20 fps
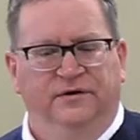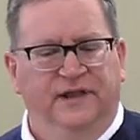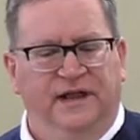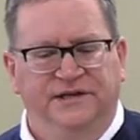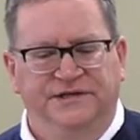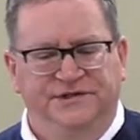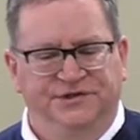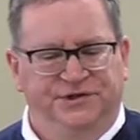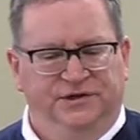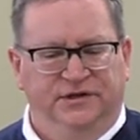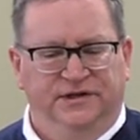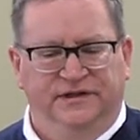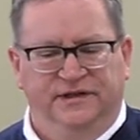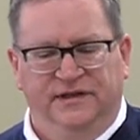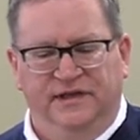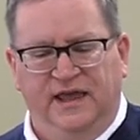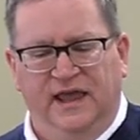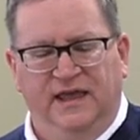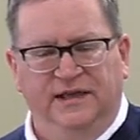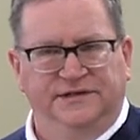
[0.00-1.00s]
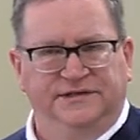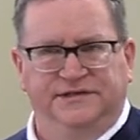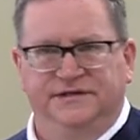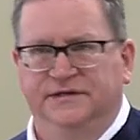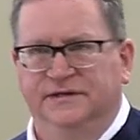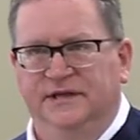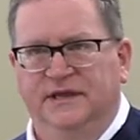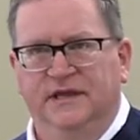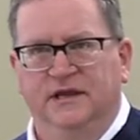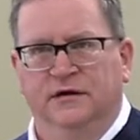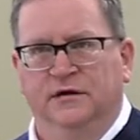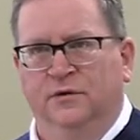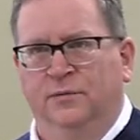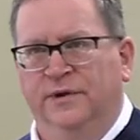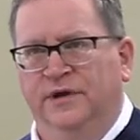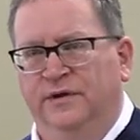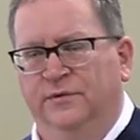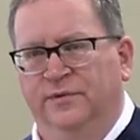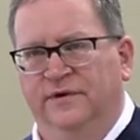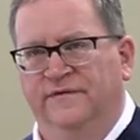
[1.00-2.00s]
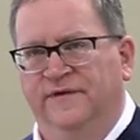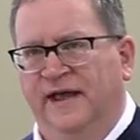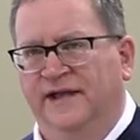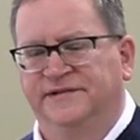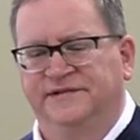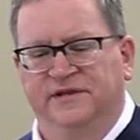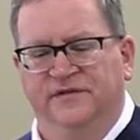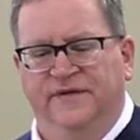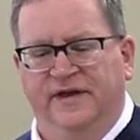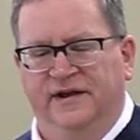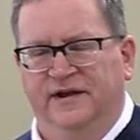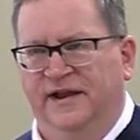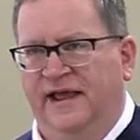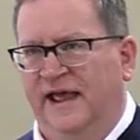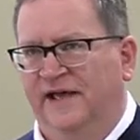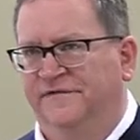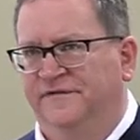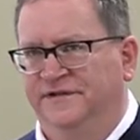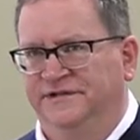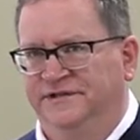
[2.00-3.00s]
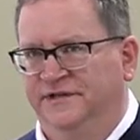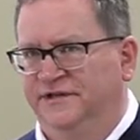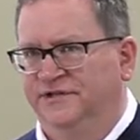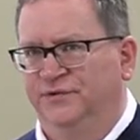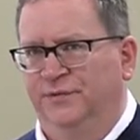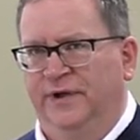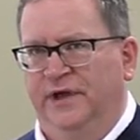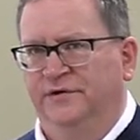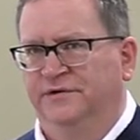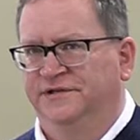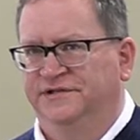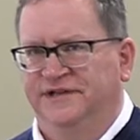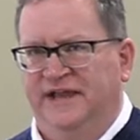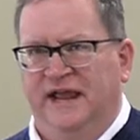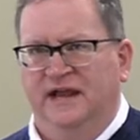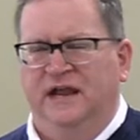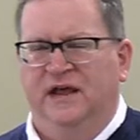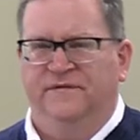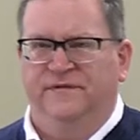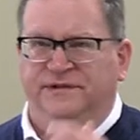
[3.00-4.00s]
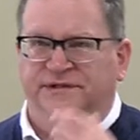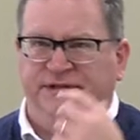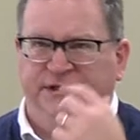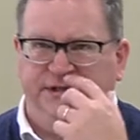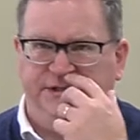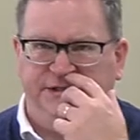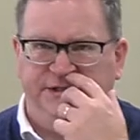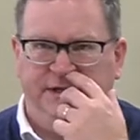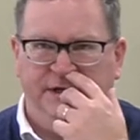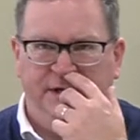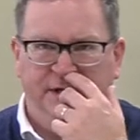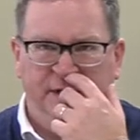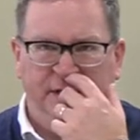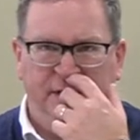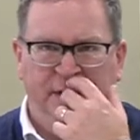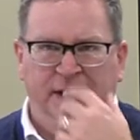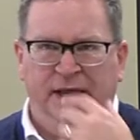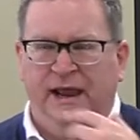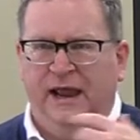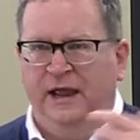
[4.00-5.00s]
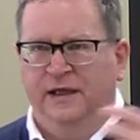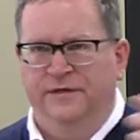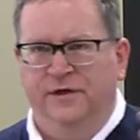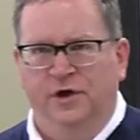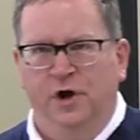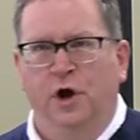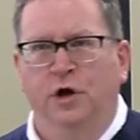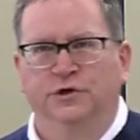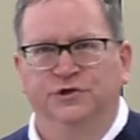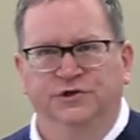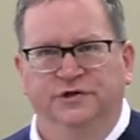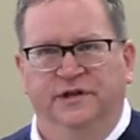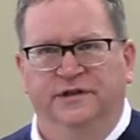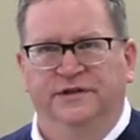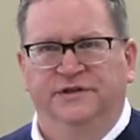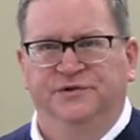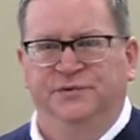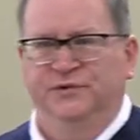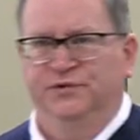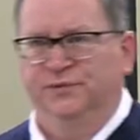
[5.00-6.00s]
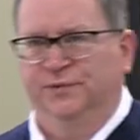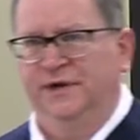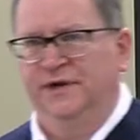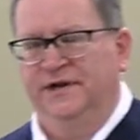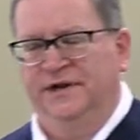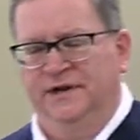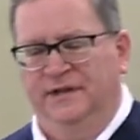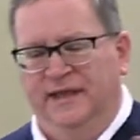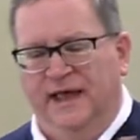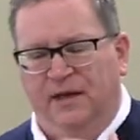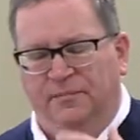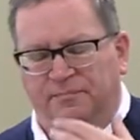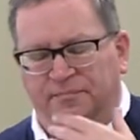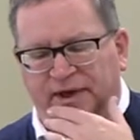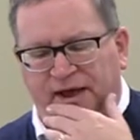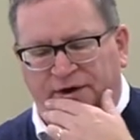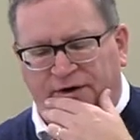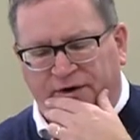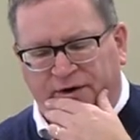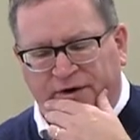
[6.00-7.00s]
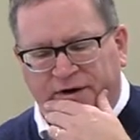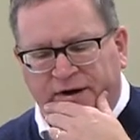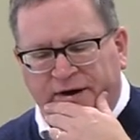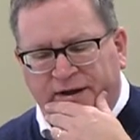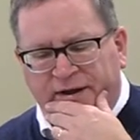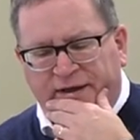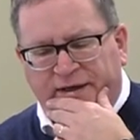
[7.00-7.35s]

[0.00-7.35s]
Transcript: And that's certainly the case here. We've excavated Ephesus. We understand Ephesus, the culture that this was written in, a lot better.